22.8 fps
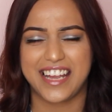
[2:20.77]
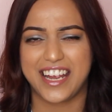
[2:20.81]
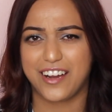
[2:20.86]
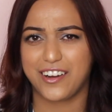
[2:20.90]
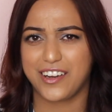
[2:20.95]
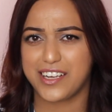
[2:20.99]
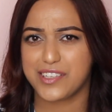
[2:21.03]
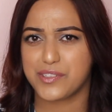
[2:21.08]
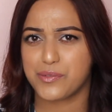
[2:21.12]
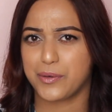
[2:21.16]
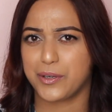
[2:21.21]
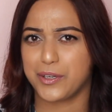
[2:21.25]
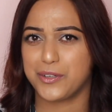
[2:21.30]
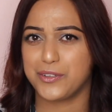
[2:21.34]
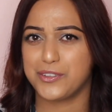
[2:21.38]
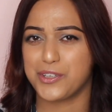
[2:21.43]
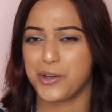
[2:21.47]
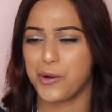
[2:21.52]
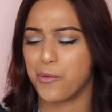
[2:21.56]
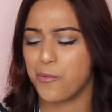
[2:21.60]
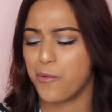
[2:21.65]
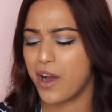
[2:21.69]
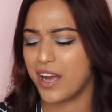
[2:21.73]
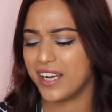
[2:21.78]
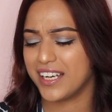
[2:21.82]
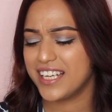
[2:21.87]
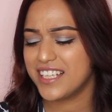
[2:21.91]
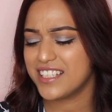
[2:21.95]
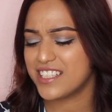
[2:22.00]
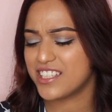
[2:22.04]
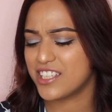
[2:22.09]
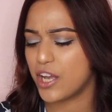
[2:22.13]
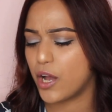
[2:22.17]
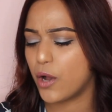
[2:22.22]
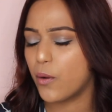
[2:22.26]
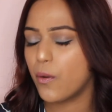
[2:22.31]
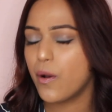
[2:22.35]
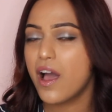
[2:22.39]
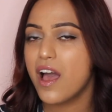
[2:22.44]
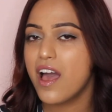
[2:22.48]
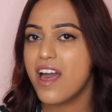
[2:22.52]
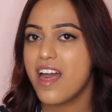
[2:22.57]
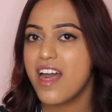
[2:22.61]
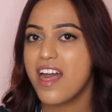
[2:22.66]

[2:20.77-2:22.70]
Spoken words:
areas where you don't want it. So